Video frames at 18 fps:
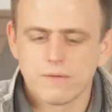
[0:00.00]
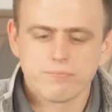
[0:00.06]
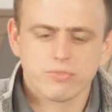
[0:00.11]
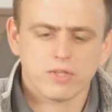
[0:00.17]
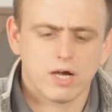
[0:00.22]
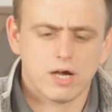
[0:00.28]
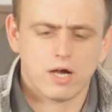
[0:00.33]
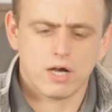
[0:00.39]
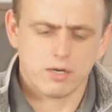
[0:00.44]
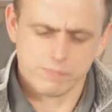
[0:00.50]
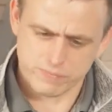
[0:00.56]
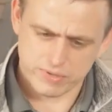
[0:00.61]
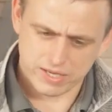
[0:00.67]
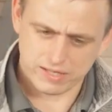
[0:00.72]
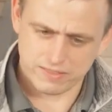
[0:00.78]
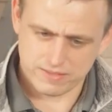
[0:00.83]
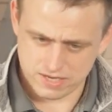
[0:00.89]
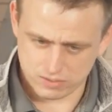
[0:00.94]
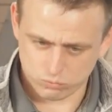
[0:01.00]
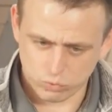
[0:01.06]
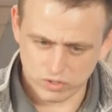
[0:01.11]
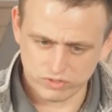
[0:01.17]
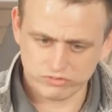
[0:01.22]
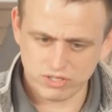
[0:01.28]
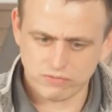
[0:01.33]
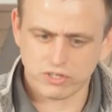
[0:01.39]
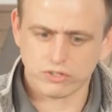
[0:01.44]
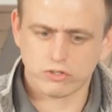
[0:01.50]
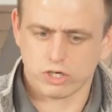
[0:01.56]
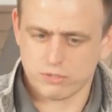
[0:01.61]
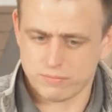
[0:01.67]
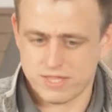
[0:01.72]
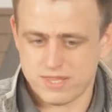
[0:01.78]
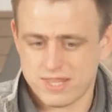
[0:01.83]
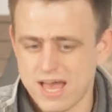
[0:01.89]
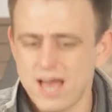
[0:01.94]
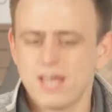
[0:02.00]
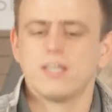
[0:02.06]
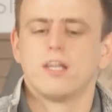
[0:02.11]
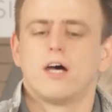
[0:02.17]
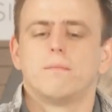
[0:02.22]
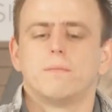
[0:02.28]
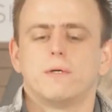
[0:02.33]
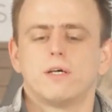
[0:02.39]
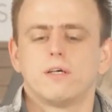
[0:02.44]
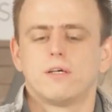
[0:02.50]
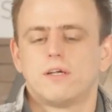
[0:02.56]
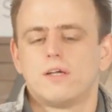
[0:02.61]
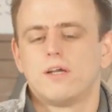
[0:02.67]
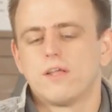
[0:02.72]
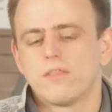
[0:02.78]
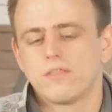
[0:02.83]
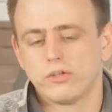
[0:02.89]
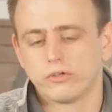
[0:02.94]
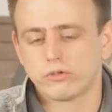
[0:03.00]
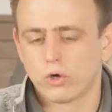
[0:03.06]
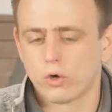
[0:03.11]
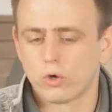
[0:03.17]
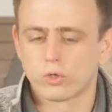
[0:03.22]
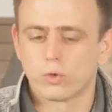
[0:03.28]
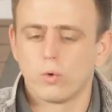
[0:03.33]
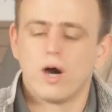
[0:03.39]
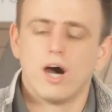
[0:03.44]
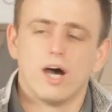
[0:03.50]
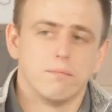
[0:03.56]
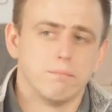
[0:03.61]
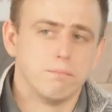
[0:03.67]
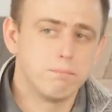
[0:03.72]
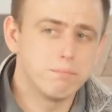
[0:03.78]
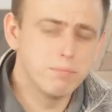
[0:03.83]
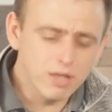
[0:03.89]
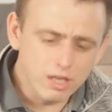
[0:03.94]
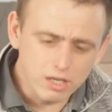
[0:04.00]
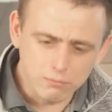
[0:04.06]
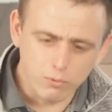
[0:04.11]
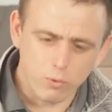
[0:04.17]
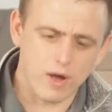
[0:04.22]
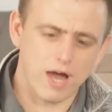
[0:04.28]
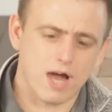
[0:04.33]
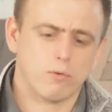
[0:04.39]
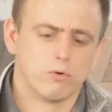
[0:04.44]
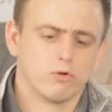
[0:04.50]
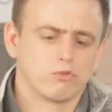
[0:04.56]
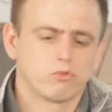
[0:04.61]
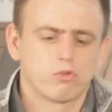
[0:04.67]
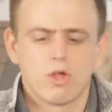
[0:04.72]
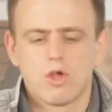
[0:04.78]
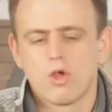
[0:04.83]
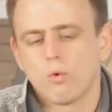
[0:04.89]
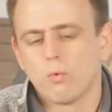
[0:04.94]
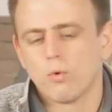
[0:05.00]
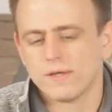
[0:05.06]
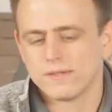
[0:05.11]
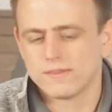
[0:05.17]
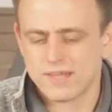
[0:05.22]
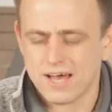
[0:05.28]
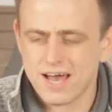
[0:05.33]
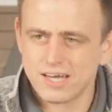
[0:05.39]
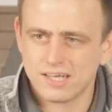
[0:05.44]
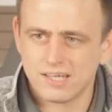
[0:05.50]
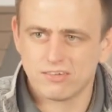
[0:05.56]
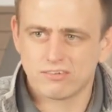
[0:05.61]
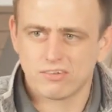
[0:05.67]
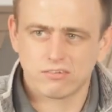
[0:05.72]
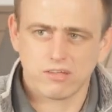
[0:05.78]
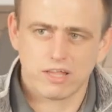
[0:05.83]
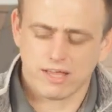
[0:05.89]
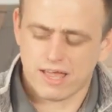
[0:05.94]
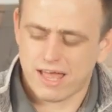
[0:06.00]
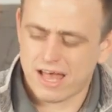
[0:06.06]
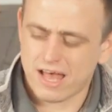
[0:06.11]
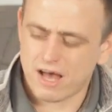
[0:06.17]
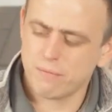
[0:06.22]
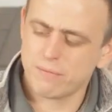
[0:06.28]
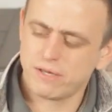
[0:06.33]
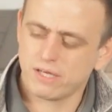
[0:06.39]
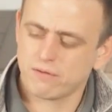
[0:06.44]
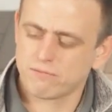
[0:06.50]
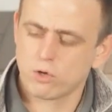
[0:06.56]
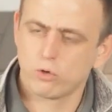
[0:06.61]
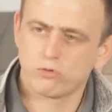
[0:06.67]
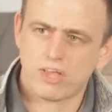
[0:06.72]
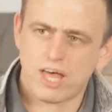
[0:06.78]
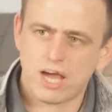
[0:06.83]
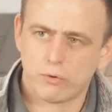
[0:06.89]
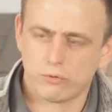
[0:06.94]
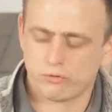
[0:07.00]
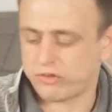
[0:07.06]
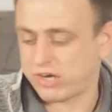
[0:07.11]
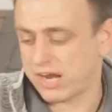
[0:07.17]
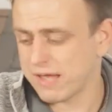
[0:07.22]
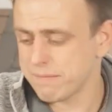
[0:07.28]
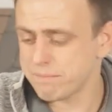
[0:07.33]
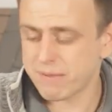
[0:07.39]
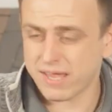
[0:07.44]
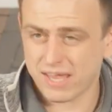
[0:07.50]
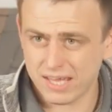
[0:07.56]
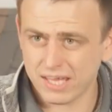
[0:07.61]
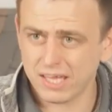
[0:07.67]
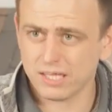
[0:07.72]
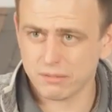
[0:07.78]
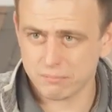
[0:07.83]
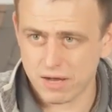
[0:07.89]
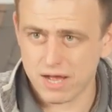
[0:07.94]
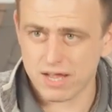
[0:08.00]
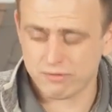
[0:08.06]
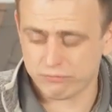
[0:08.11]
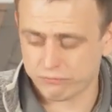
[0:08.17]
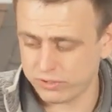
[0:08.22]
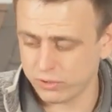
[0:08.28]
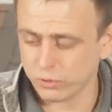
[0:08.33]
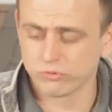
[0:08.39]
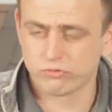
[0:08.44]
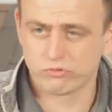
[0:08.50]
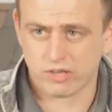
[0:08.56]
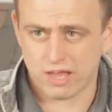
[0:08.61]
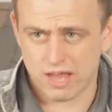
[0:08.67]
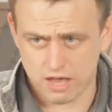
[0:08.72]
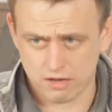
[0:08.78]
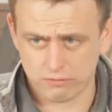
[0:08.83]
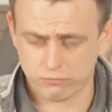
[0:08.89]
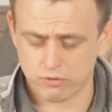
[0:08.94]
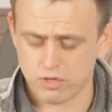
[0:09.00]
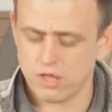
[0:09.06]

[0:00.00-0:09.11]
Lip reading: And then once I've determined that number, the total unbillable hours, what that is like how many of those hours that I'm paying my field staff